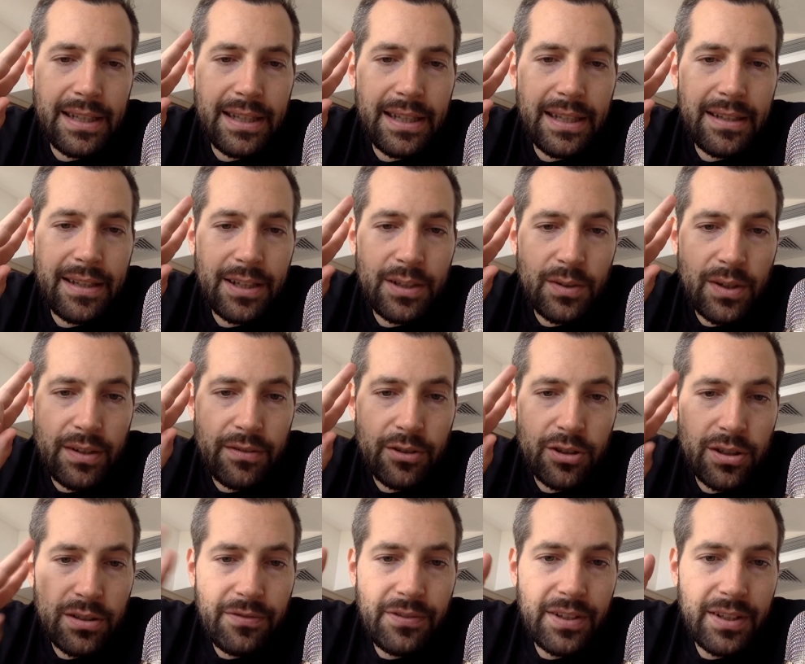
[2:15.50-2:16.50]
that you have a
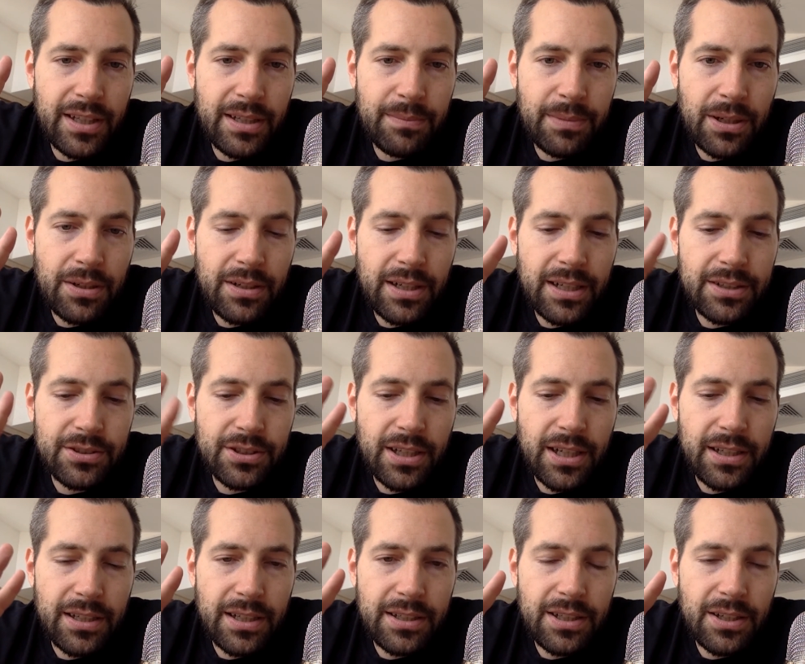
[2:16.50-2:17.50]
good feeling about, has
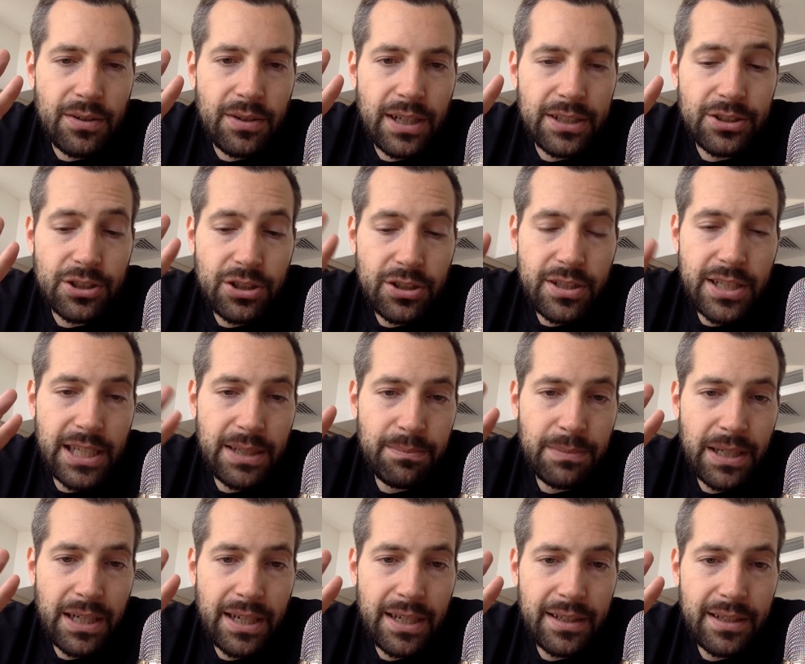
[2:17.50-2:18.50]
a good team
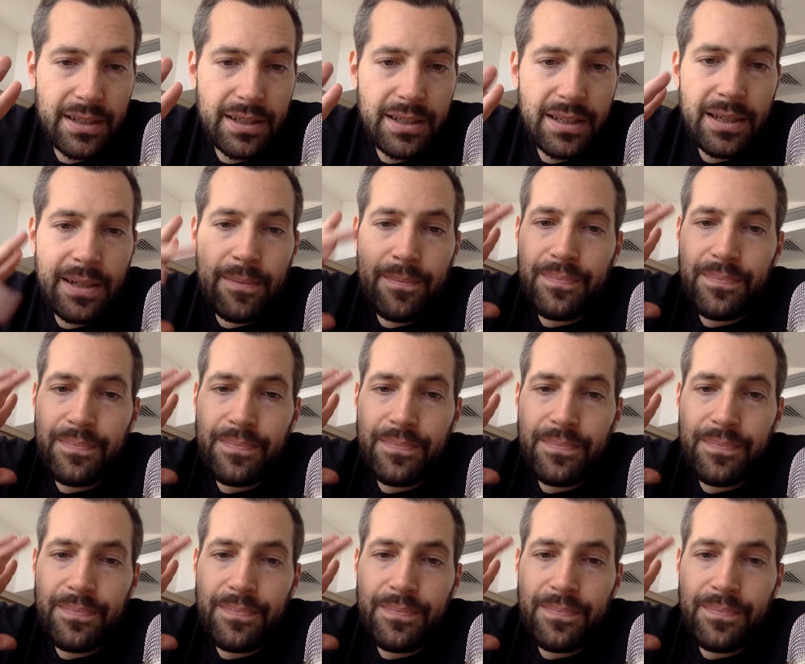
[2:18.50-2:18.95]
behind it,